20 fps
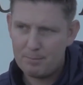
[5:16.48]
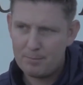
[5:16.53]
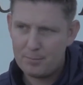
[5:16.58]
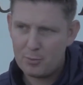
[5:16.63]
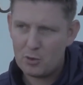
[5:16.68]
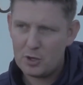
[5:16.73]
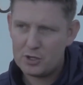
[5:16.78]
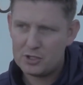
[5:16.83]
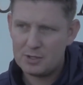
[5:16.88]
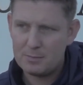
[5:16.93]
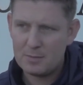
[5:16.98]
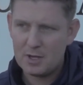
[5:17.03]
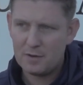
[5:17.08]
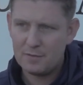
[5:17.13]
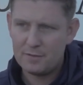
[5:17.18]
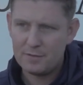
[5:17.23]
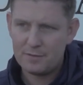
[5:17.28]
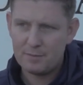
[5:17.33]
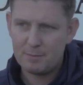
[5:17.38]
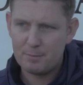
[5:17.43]
Broughty seem to
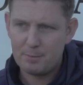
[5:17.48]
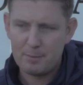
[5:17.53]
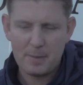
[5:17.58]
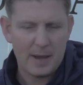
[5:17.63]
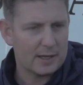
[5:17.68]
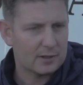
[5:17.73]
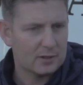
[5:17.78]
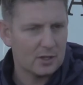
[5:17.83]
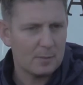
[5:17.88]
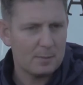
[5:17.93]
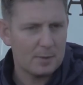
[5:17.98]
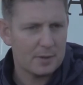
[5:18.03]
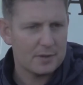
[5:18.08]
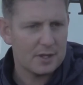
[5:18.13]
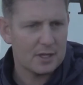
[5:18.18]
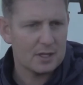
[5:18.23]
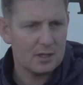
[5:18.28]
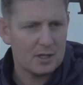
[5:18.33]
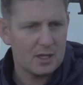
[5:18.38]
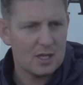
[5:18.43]
have picked up, I
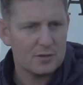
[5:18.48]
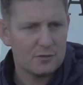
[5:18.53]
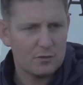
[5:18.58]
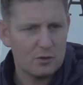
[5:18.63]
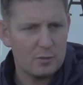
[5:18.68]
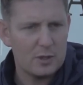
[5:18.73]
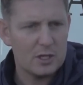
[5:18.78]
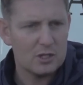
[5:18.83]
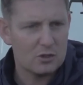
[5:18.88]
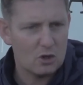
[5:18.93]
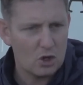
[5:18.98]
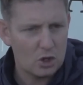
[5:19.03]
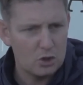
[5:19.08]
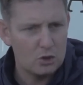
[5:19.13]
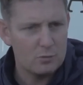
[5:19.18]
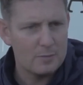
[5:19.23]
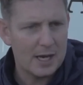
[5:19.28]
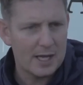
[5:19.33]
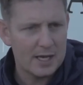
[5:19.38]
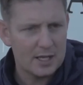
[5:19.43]
think, the last few weeks, got a
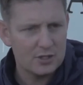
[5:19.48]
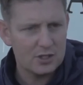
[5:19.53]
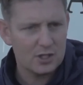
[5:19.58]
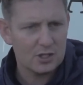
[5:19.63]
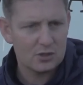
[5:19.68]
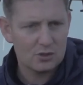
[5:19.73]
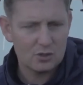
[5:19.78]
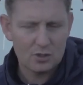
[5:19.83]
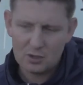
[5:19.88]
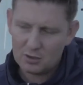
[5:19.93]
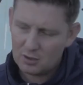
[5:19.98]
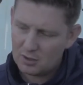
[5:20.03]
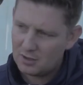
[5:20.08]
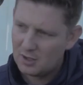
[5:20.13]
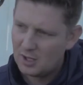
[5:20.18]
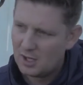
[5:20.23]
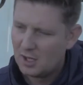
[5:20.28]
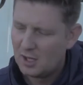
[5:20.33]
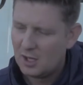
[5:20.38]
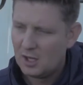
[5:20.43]
new manager, so they were
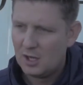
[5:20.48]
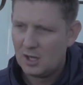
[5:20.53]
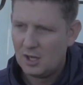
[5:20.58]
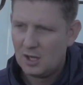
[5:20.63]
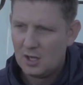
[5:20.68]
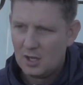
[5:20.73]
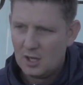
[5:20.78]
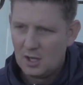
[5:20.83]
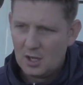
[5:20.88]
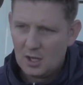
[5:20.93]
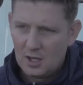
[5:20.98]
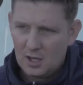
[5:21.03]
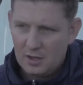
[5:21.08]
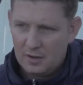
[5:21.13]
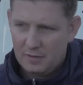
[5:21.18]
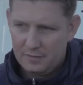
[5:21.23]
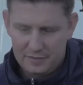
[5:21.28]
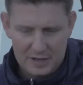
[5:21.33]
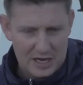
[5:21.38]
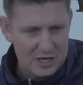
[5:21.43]

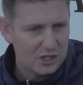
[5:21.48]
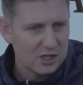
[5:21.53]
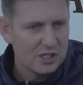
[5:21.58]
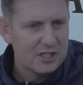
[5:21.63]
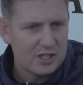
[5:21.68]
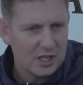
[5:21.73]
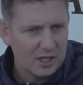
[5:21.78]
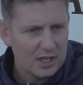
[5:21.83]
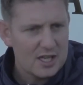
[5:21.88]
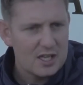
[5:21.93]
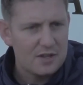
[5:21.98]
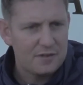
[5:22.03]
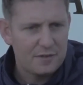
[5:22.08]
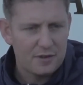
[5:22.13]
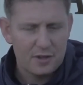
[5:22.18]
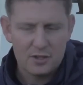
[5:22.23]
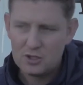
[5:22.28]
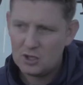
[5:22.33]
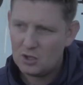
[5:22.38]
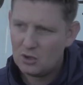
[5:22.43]
fresh lease of
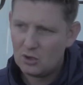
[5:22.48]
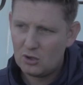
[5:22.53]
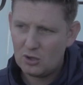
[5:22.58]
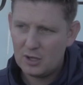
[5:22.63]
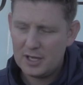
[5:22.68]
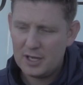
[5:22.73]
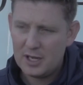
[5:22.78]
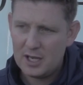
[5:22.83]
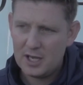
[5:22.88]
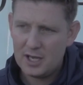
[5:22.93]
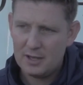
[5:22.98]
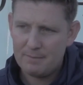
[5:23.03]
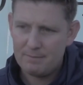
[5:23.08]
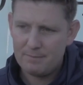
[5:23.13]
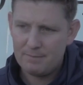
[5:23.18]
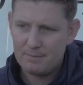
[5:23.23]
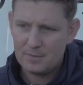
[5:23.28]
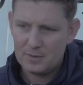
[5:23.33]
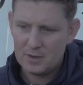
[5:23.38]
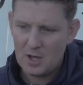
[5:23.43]
life, do you know, and
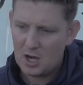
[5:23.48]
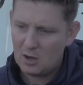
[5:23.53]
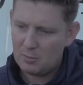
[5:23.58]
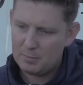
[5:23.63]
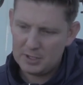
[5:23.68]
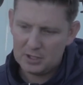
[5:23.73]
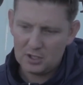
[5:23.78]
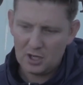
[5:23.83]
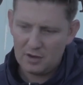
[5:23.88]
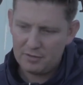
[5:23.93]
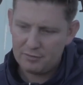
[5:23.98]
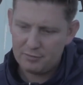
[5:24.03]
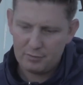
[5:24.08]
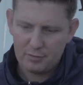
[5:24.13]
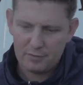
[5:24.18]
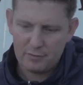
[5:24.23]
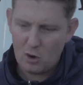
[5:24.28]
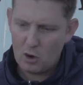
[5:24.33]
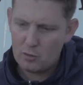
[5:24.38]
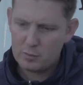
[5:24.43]
that'll be tough.
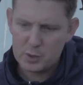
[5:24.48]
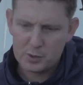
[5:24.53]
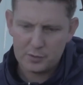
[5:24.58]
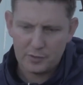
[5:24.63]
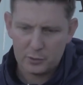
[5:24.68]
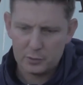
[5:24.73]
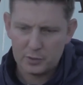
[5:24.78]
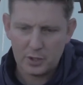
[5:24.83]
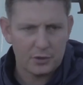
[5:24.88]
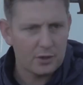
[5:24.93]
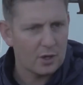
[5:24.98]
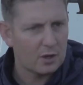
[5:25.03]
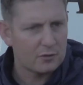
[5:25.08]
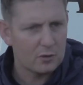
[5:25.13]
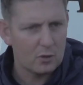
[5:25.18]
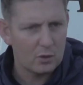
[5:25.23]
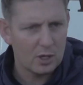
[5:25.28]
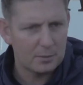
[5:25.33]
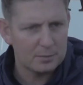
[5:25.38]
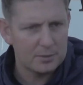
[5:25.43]
We've always found it tough
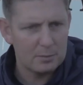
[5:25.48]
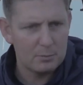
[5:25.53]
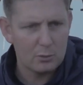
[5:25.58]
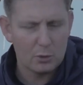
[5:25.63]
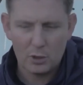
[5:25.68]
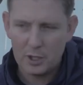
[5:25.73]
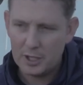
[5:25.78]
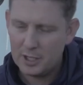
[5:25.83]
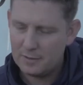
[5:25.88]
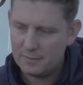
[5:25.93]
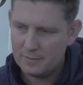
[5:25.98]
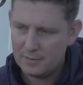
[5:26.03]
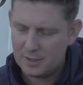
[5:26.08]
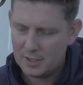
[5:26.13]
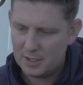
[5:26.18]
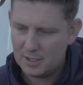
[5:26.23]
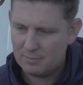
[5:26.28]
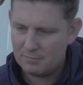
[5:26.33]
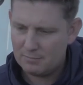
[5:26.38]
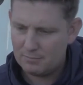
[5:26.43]
going up to Broughty.
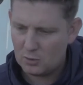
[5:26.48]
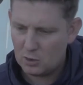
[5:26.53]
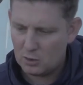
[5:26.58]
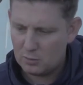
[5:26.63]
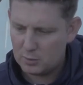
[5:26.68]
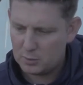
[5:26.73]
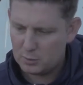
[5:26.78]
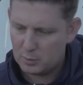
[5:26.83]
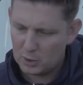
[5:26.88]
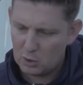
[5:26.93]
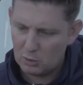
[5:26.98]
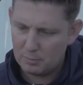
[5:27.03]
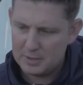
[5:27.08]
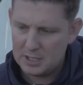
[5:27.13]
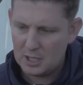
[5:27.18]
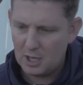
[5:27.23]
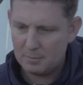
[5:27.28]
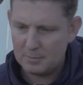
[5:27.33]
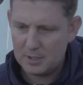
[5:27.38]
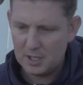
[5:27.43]
Always we got
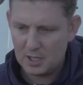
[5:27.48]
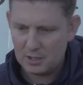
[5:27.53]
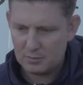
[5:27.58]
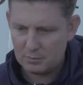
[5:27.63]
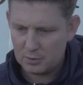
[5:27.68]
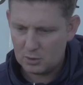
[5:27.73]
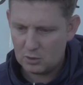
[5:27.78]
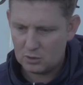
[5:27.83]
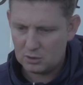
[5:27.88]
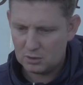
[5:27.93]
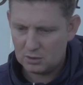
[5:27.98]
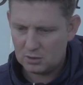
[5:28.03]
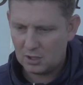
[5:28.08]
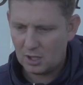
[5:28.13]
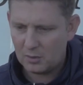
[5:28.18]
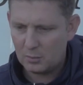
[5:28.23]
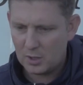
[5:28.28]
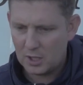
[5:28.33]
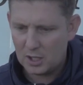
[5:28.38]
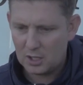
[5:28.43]
beat up there, we got
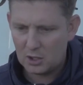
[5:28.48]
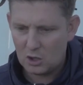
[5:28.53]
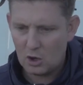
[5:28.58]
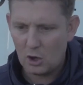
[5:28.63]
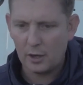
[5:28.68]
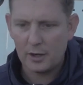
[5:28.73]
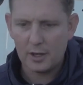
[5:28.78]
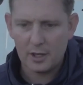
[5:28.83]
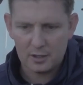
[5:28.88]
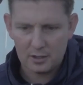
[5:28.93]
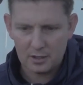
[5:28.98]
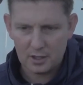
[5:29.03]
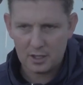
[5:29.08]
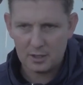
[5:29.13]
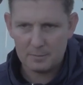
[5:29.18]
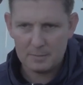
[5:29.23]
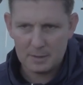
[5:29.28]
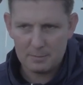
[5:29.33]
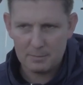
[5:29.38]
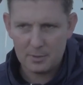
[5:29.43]
done with a corner, I
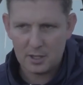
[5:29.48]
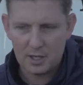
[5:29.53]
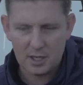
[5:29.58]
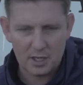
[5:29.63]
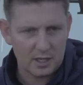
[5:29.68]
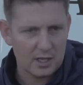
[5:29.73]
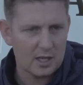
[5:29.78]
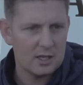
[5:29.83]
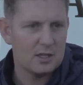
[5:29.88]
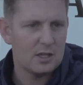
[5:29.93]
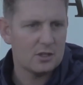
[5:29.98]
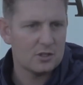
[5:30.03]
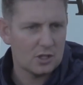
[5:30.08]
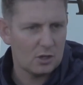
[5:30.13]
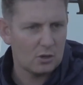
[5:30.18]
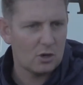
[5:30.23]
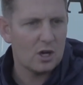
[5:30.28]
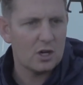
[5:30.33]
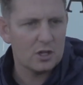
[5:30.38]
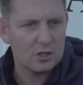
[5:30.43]
remember, and it kind of
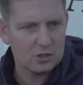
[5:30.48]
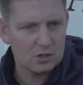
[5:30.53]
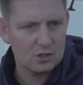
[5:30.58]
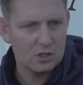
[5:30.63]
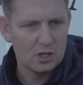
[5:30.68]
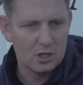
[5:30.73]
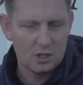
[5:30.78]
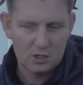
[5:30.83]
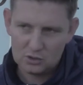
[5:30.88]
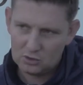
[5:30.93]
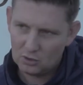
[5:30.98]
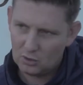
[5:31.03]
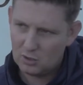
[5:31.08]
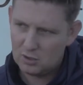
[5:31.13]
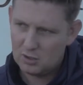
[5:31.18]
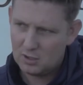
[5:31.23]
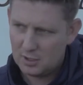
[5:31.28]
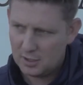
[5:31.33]
still hurts. So